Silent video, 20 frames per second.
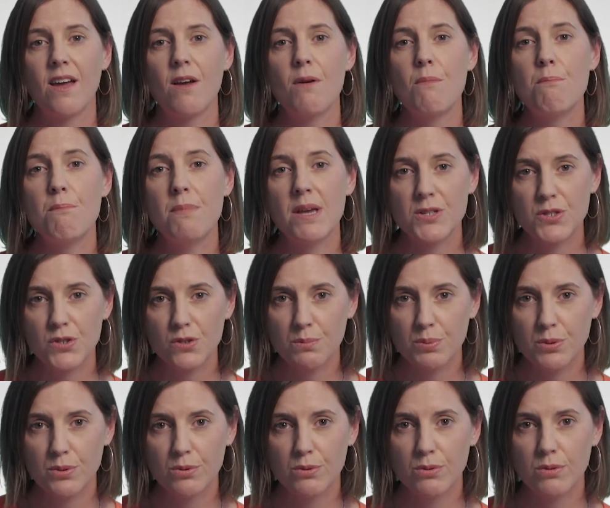
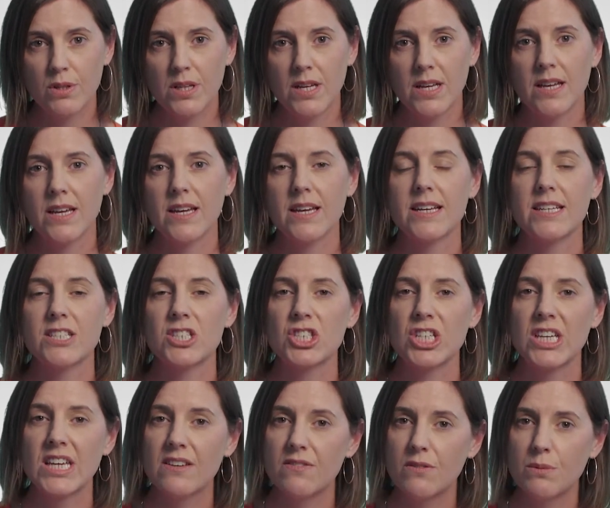measurable,
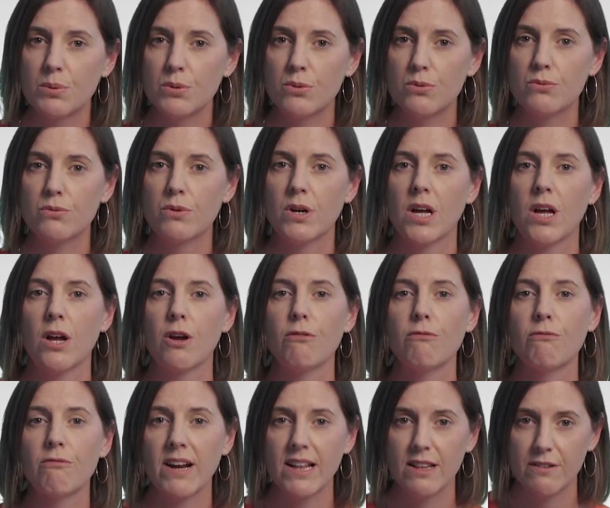achievable,
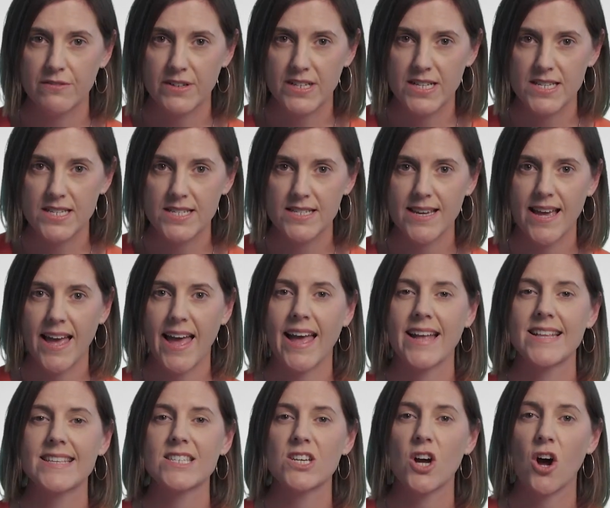relevant,
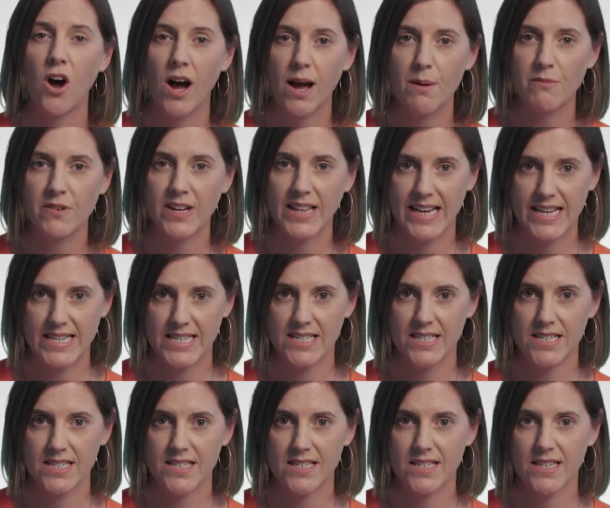and
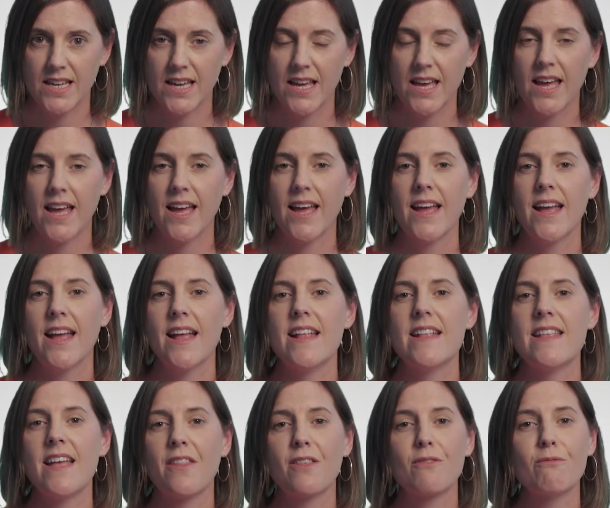time-related.
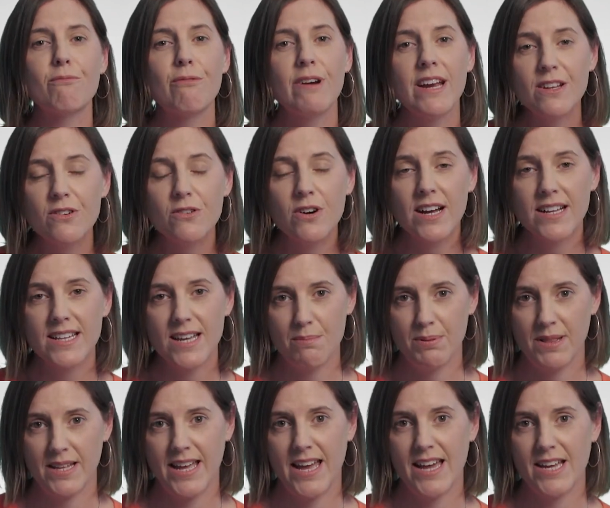Now, the RED grant
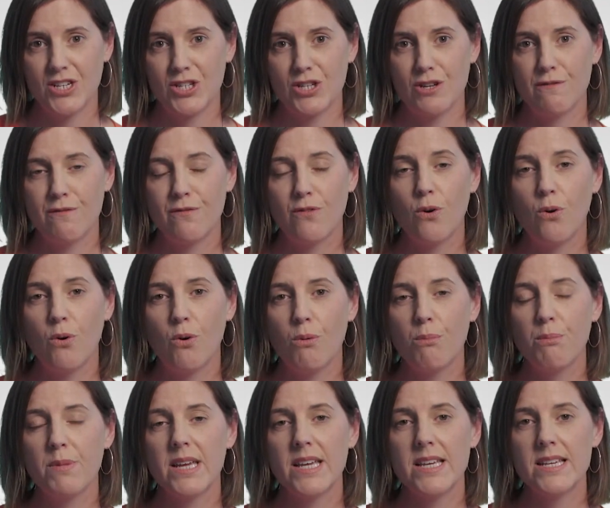application
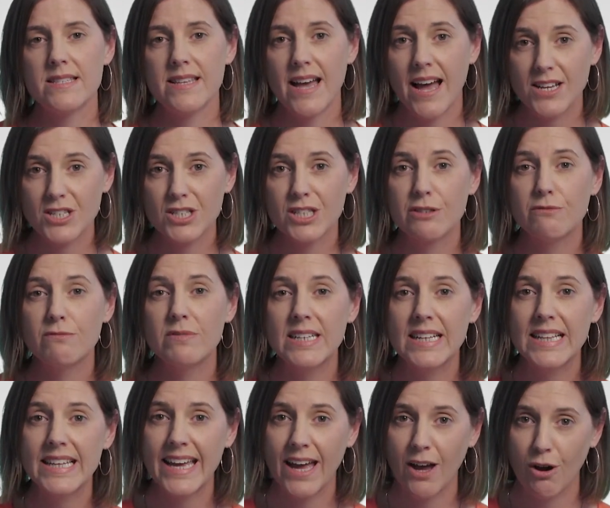form is actually
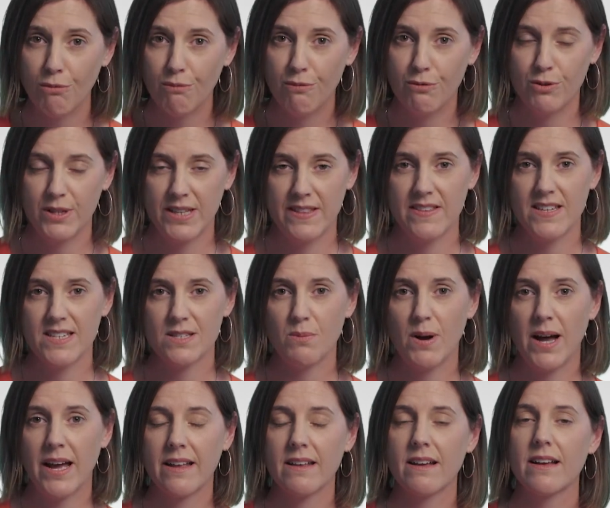really helpful in this
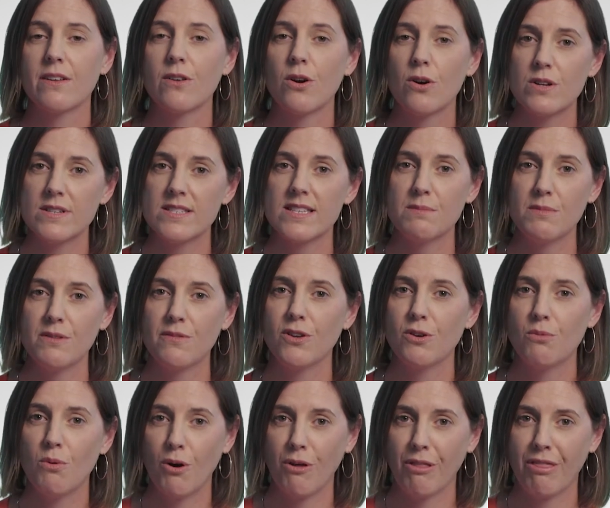way, and I know some of you
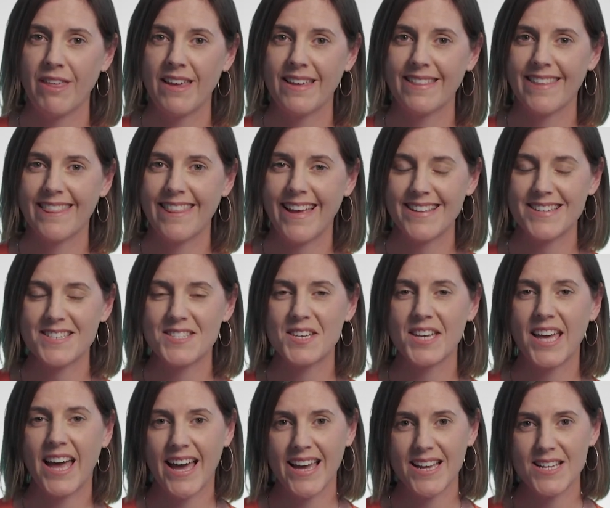won't think that that is the
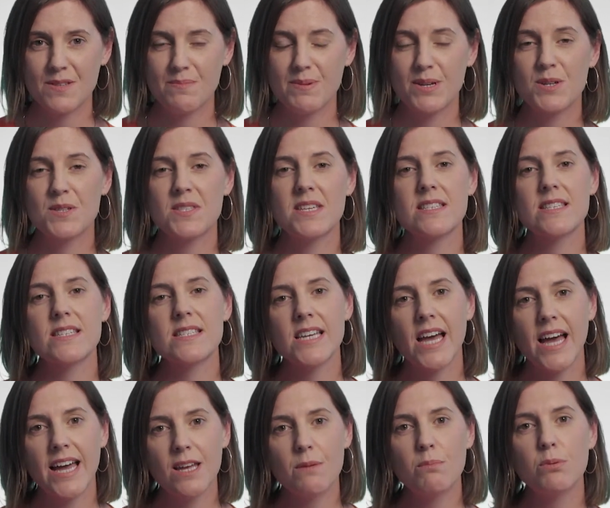case, because there's a
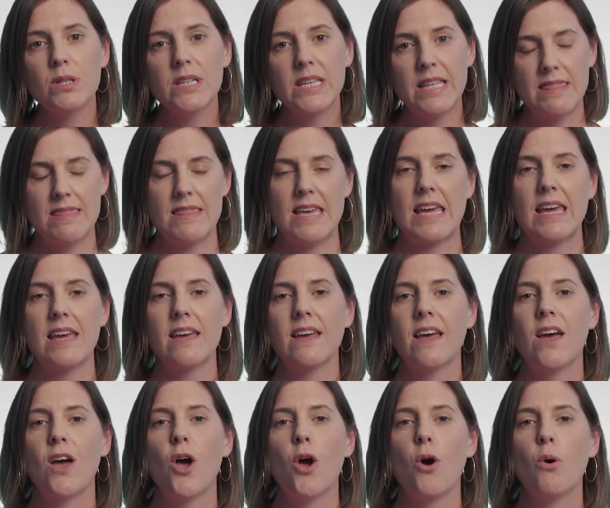table in there
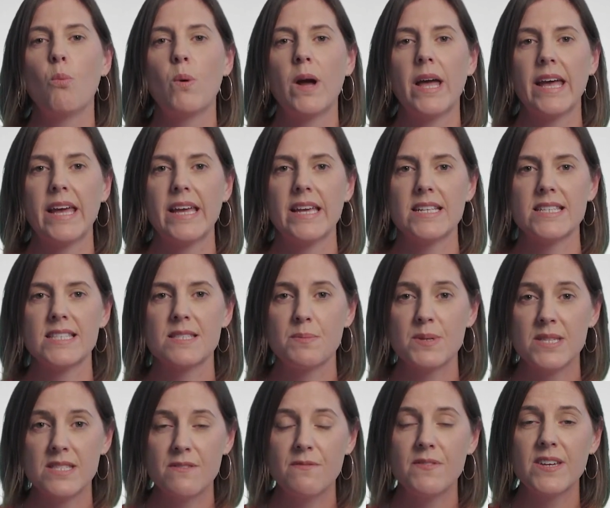where it
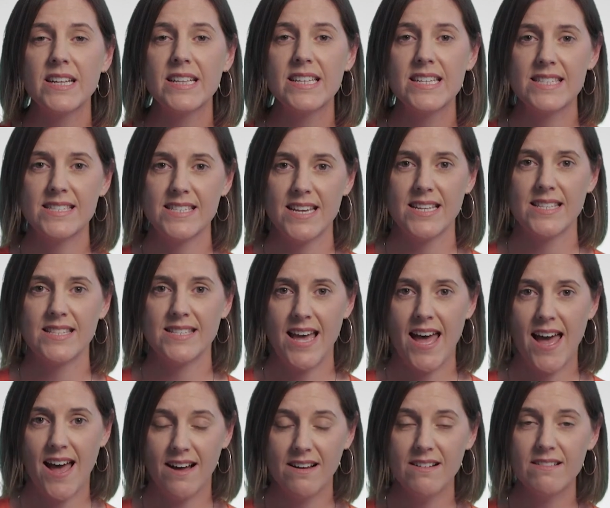specifically sets
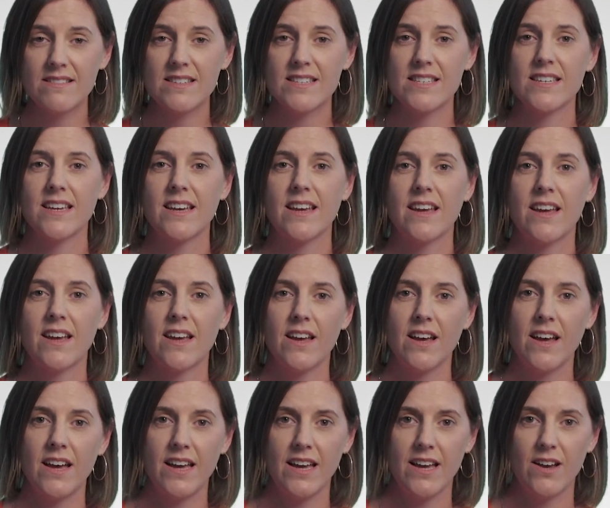out
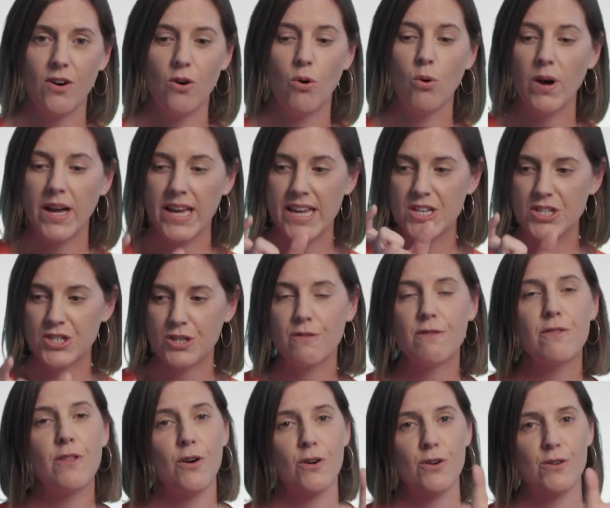each of
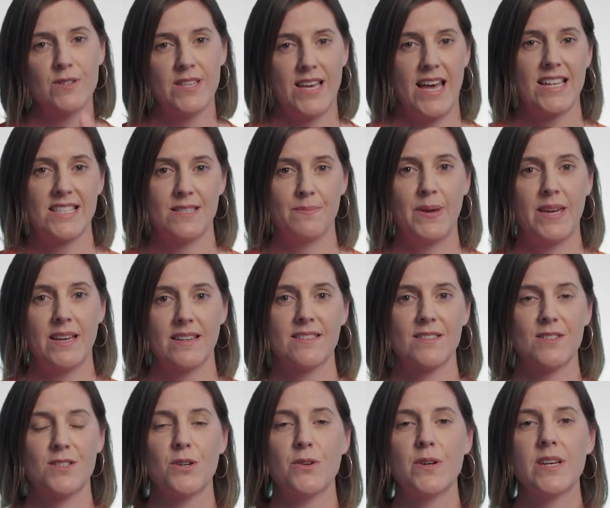those
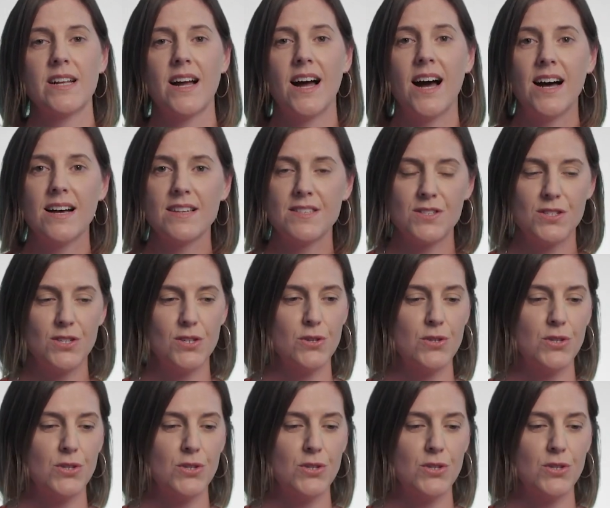aspects. So it asks you